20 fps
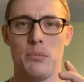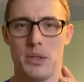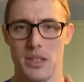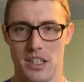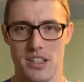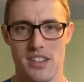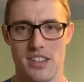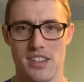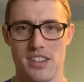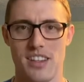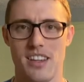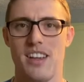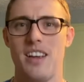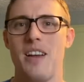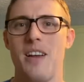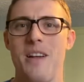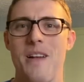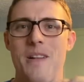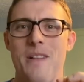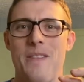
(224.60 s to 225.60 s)
please.
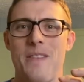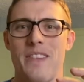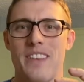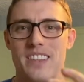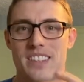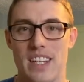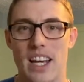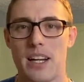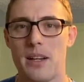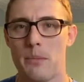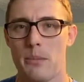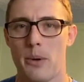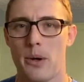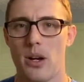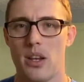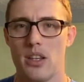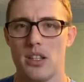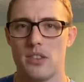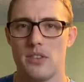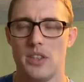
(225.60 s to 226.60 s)
Second part
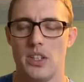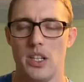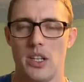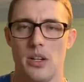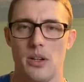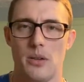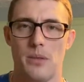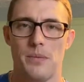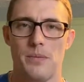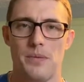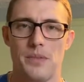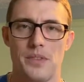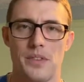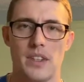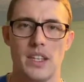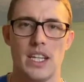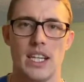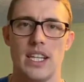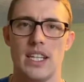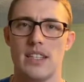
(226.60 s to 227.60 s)
of this video
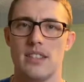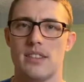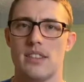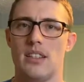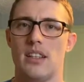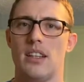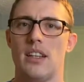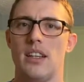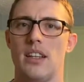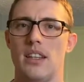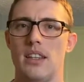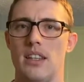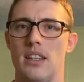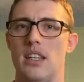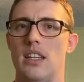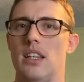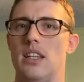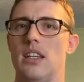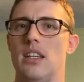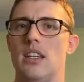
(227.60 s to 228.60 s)
is
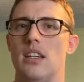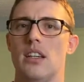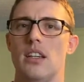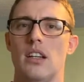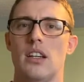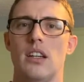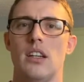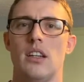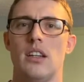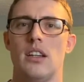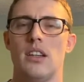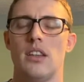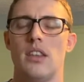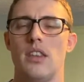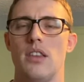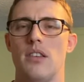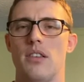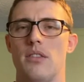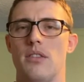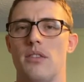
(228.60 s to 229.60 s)
the
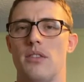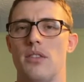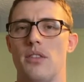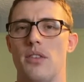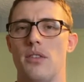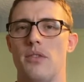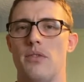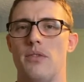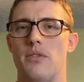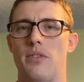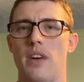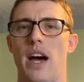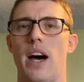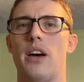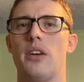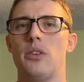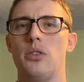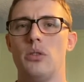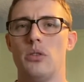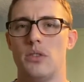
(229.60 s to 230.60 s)
the the
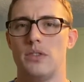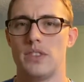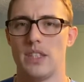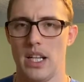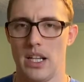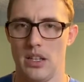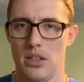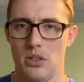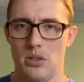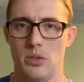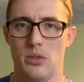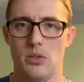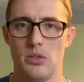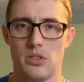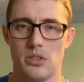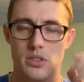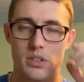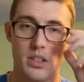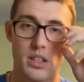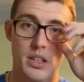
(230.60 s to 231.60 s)
value of setting
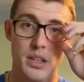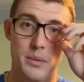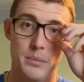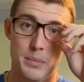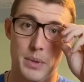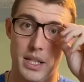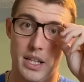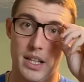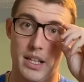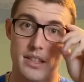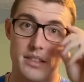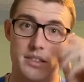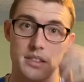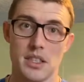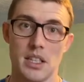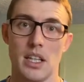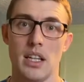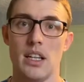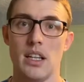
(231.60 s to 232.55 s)
goals because